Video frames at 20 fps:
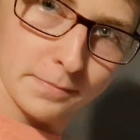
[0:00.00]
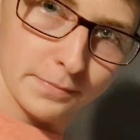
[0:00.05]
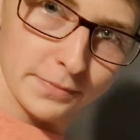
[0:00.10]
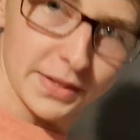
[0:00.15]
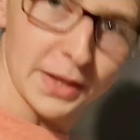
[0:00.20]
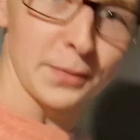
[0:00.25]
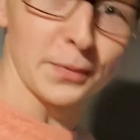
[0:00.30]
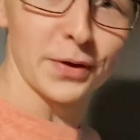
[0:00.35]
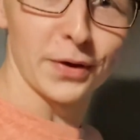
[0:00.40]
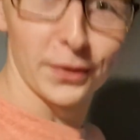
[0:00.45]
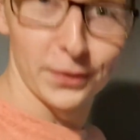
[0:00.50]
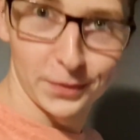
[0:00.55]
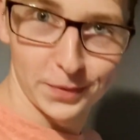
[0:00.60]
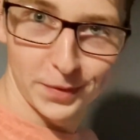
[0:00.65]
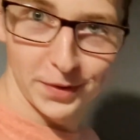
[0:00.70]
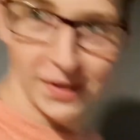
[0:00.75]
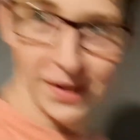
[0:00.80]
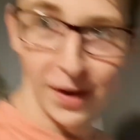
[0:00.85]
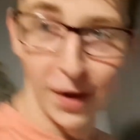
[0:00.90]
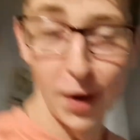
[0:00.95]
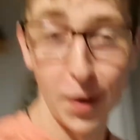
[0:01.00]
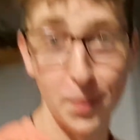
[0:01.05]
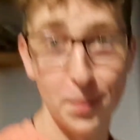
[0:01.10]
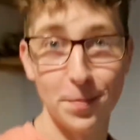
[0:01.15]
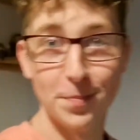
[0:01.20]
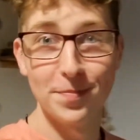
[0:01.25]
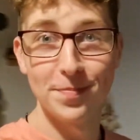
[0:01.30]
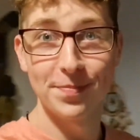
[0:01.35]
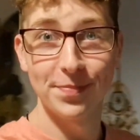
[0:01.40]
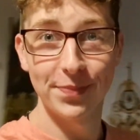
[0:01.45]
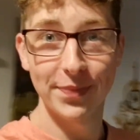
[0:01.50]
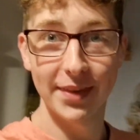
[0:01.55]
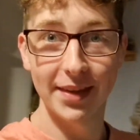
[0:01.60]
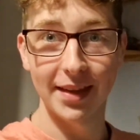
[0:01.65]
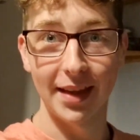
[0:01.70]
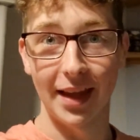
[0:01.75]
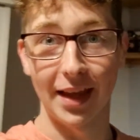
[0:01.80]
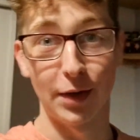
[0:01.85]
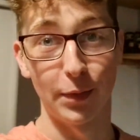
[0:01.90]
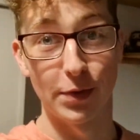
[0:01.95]
There we go.
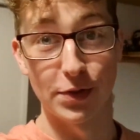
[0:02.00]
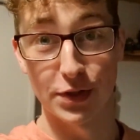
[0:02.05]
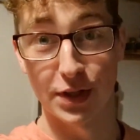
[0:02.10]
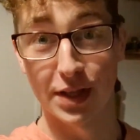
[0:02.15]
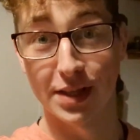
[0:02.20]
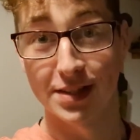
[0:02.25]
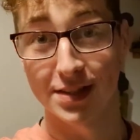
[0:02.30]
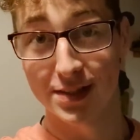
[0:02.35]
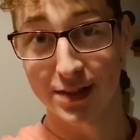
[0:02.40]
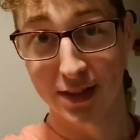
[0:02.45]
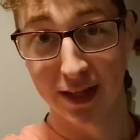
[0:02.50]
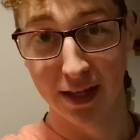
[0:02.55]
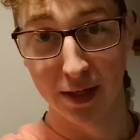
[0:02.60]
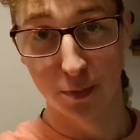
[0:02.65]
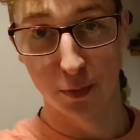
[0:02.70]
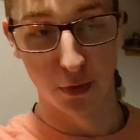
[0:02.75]
Anyway, so that's the end